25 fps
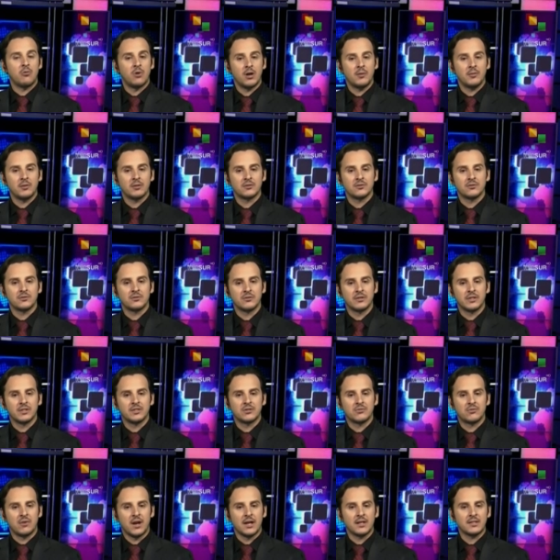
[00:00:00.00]
robot to
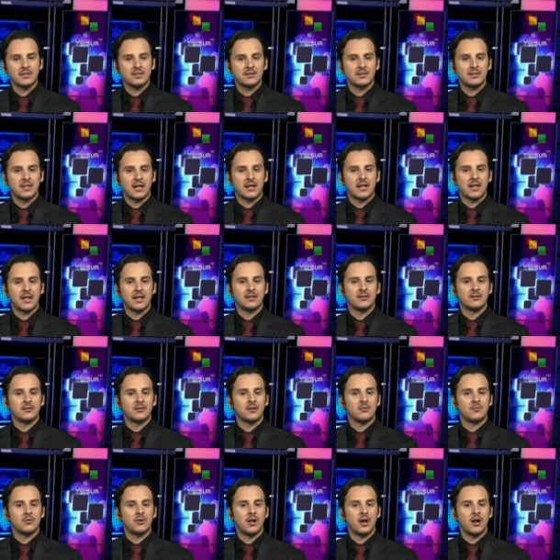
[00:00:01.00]
its ranks that can
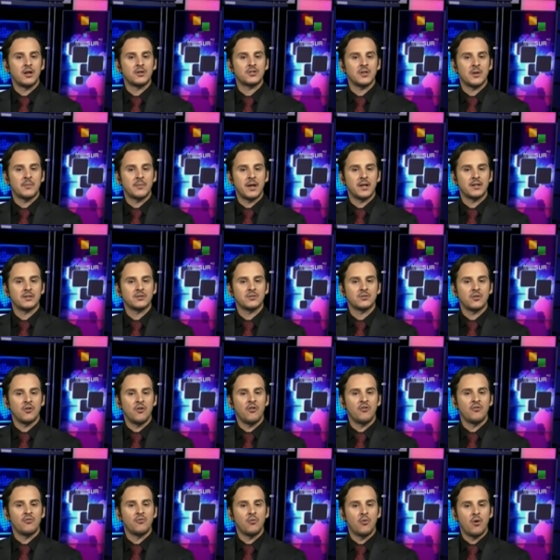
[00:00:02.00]
dump large amounts
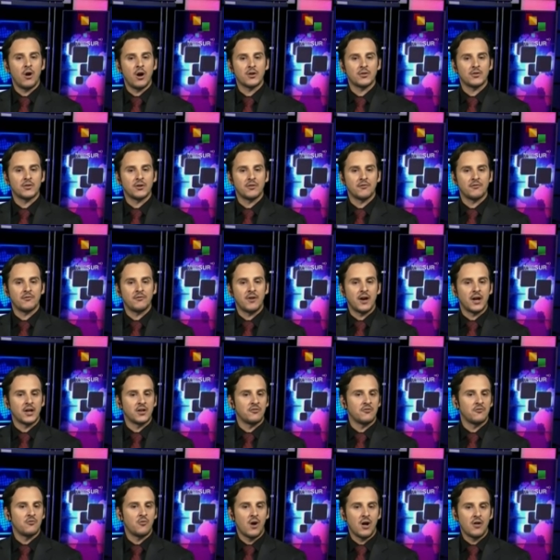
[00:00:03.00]
of water and
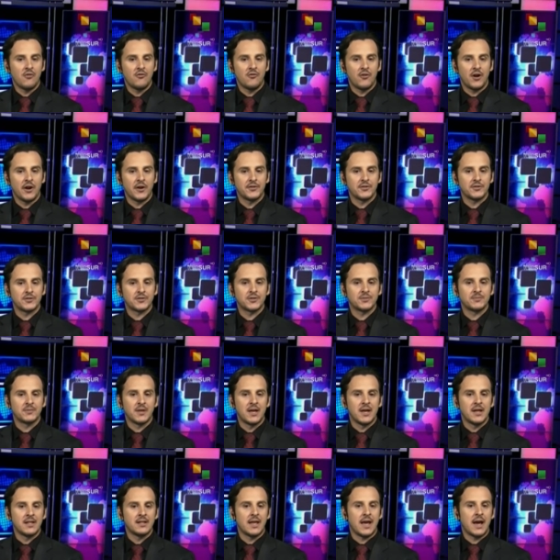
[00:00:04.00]
fight off wildfires.
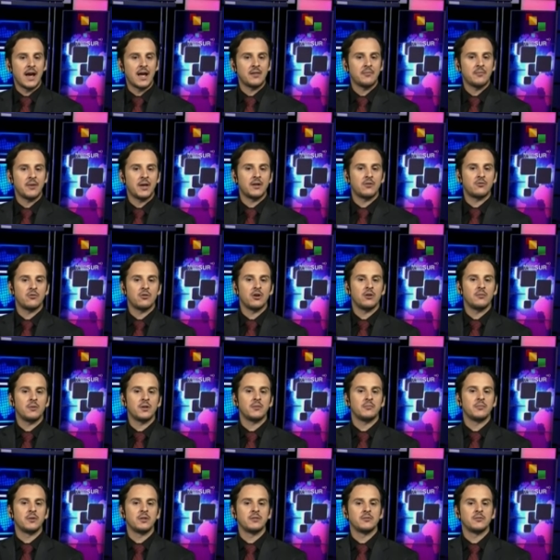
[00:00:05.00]
The handmade robot